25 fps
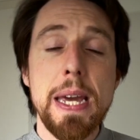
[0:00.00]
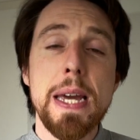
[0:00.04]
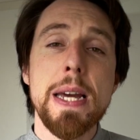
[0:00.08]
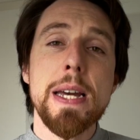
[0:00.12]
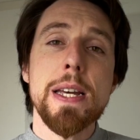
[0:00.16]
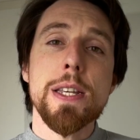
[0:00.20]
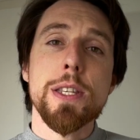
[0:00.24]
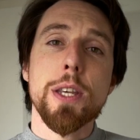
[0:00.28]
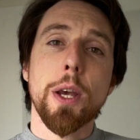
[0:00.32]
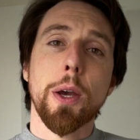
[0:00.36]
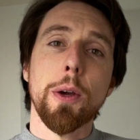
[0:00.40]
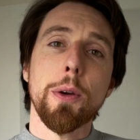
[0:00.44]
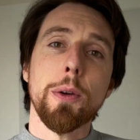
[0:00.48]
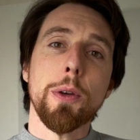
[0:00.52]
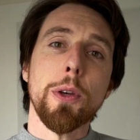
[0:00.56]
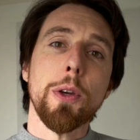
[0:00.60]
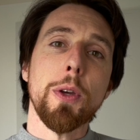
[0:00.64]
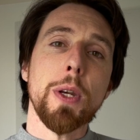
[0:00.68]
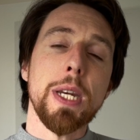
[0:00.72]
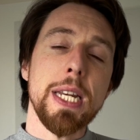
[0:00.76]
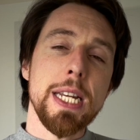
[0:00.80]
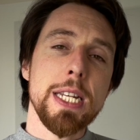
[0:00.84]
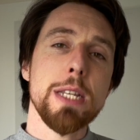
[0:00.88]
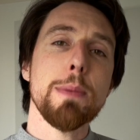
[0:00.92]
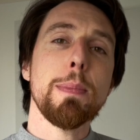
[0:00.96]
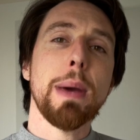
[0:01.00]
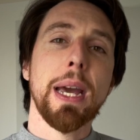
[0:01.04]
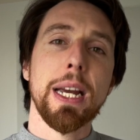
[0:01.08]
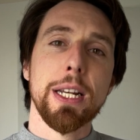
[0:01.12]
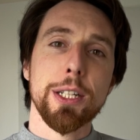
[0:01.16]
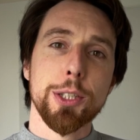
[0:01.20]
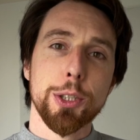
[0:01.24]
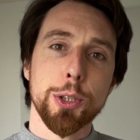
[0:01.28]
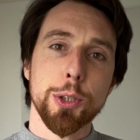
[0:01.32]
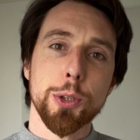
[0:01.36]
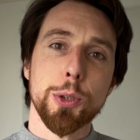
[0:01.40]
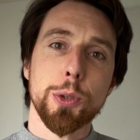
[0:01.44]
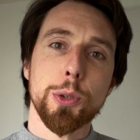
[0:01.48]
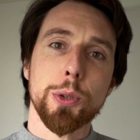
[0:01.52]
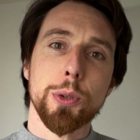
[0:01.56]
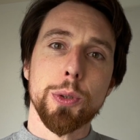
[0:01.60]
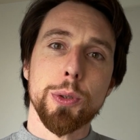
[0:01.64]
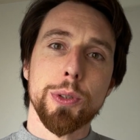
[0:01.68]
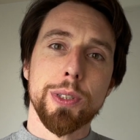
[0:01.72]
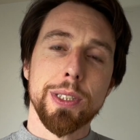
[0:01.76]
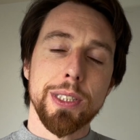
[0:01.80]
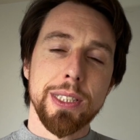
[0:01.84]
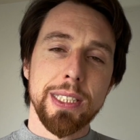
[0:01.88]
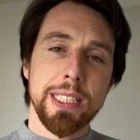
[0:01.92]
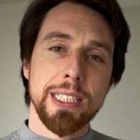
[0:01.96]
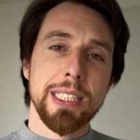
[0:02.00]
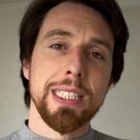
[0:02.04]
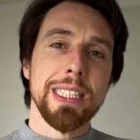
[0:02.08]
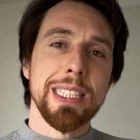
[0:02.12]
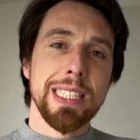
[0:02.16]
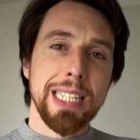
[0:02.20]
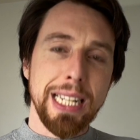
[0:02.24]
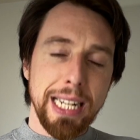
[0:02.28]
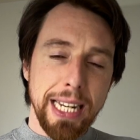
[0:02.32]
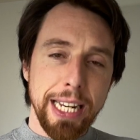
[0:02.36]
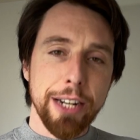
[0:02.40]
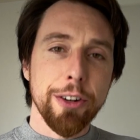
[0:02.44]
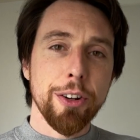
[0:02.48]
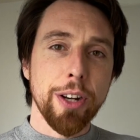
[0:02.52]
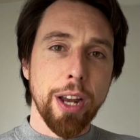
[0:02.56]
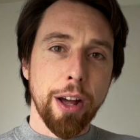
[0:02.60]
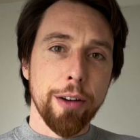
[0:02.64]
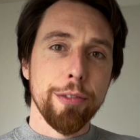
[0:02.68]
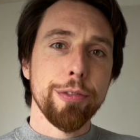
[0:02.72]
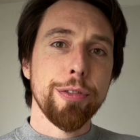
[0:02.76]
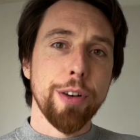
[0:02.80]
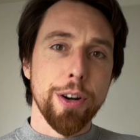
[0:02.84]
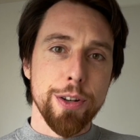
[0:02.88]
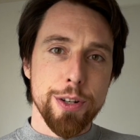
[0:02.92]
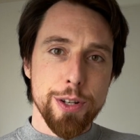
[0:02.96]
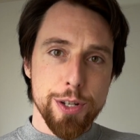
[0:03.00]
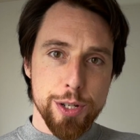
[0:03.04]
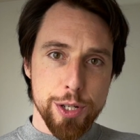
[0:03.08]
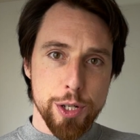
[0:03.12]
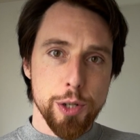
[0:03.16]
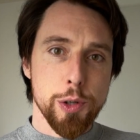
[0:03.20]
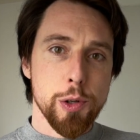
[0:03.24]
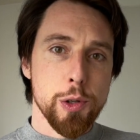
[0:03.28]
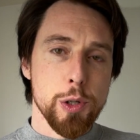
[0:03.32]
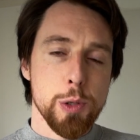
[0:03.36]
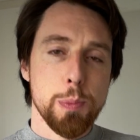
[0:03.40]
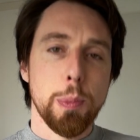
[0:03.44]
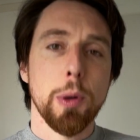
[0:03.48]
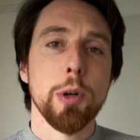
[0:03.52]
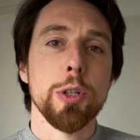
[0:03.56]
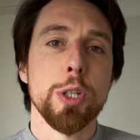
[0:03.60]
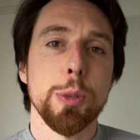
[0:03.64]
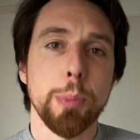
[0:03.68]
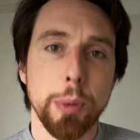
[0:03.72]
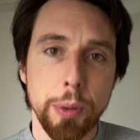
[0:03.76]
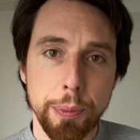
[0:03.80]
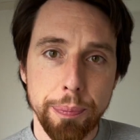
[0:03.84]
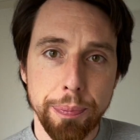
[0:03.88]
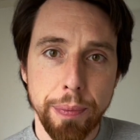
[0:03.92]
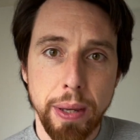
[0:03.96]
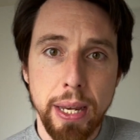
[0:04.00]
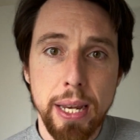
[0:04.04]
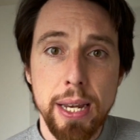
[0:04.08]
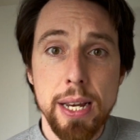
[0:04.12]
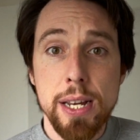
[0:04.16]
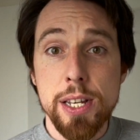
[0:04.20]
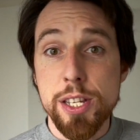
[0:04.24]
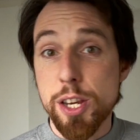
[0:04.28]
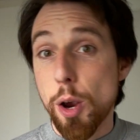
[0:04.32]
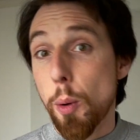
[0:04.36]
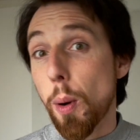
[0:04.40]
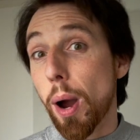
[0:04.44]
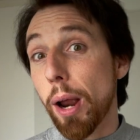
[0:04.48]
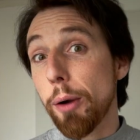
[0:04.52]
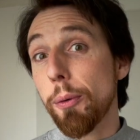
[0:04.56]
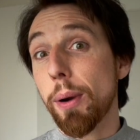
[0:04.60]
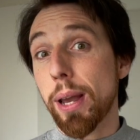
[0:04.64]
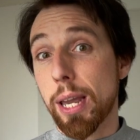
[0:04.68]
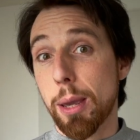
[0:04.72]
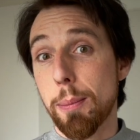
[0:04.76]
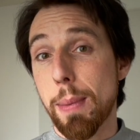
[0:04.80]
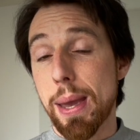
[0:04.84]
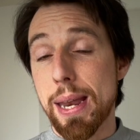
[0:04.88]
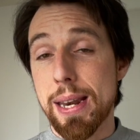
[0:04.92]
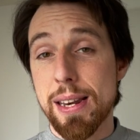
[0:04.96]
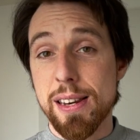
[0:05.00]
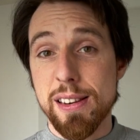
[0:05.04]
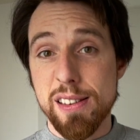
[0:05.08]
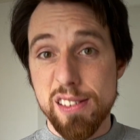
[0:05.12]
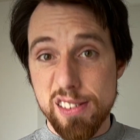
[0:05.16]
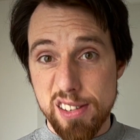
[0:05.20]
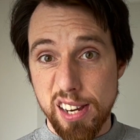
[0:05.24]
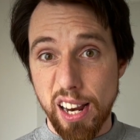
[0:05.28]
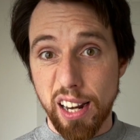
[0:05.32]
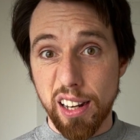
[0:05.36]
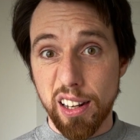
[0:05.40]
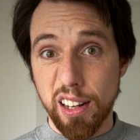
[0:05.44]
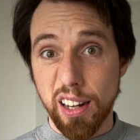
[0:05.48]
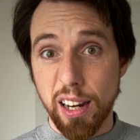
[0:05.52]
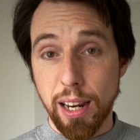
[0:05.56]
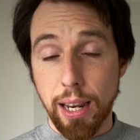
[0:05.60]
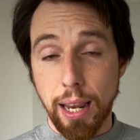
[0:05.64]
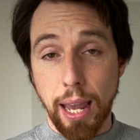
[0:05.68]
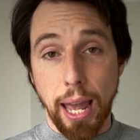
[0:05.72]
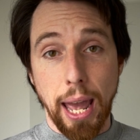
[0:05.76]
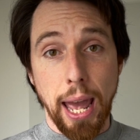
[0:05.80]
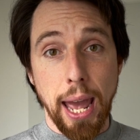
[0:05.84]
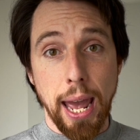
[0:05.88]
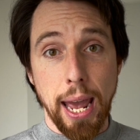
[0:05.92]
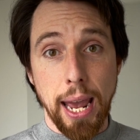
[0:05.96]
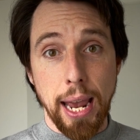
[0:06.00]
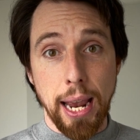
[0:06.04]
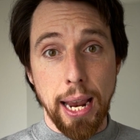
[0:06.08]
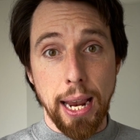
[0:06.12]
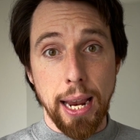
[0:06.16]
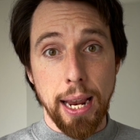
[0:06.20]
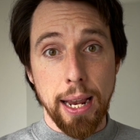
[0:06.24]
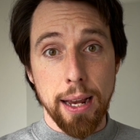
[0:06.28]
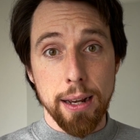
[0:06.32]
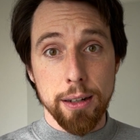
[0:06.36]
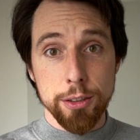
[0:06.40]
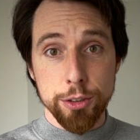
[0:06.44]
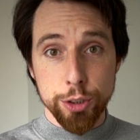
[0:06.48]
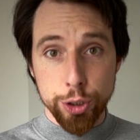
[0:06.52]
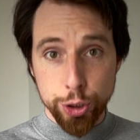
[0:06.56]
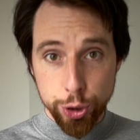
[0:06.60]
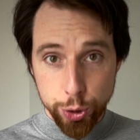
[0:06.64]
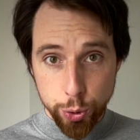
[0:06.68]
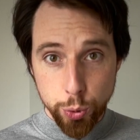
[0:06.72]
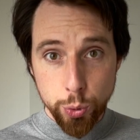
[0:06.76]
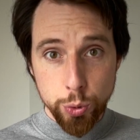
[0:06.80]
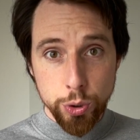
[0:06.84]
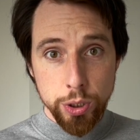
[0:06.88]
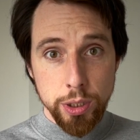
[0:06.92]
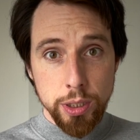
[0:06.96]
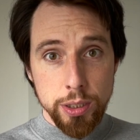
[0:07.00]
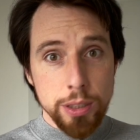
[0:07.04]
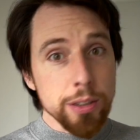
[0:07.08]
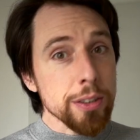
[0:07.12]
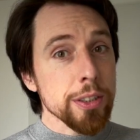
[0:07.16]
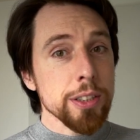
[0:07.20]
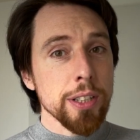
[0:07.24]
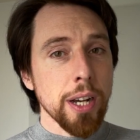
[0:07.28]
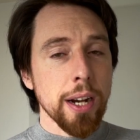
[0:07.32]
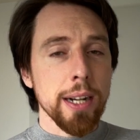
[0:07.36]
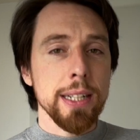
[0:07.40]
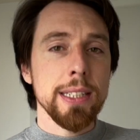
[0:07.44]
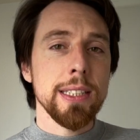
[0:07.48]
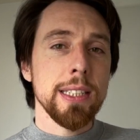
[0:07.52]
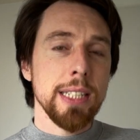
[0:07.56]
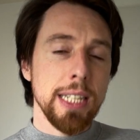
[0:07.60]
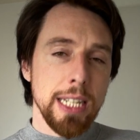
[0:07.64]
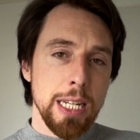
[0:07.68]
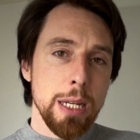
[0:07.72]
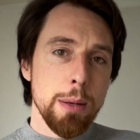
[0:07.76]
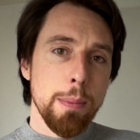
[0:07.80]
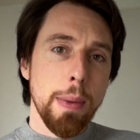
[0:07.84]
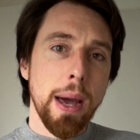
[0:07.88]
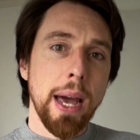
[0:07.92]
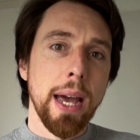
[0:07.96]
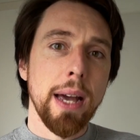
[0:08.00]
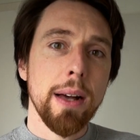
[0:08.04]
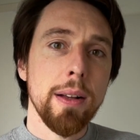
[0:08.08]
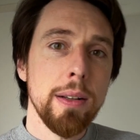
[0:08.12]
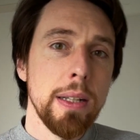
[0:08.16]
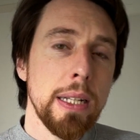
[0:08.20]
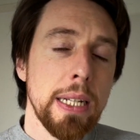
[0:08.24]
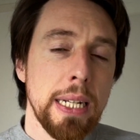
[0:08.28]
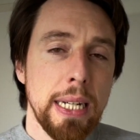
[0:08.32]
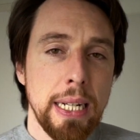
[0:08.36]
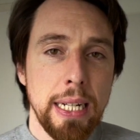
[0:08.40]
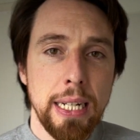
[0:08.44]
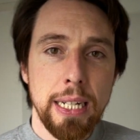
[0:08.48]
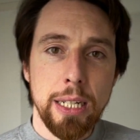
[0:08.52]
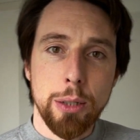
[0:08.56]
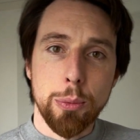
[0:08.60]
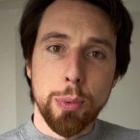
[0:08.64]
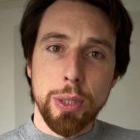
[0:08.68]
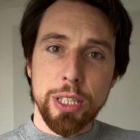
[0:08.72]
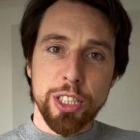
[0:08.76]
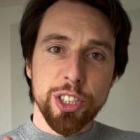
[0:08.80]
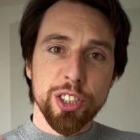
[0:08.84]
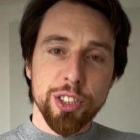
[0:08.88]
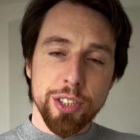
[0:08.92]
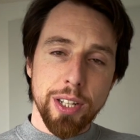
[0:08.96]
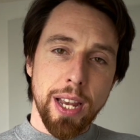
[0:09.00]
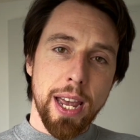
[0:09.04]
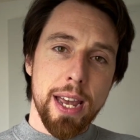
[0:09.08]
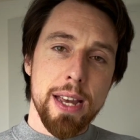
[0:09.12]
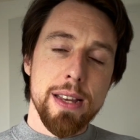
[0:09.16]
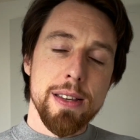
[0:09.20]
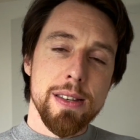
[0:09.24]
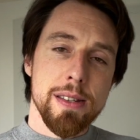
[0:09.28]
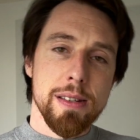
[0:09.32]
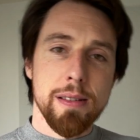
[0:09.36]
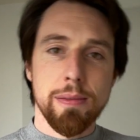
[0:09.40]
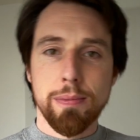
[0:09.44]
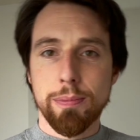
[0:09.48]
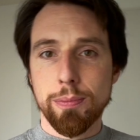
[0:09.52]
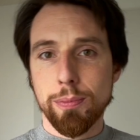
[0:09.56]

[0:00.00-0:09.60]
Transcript: So you need to make sure that this is clear and upfront as soon as possible. So I recommend sending a short, concise email which says